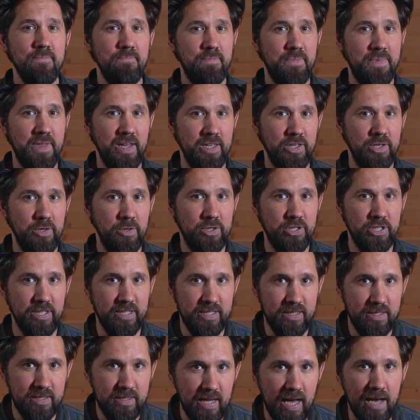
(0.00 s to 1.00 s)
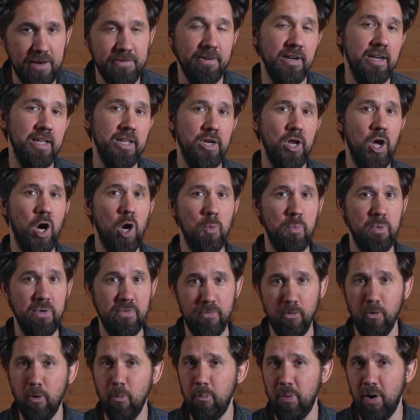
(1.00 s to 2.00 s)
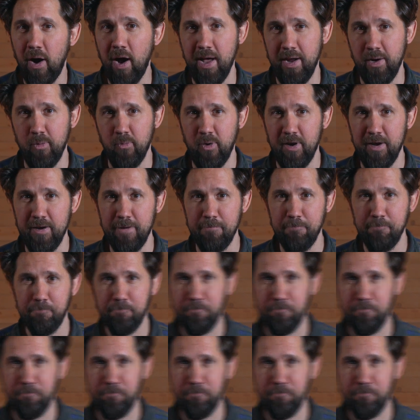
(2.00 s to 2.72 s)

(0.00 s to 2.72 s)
that you should definitely know before buying one.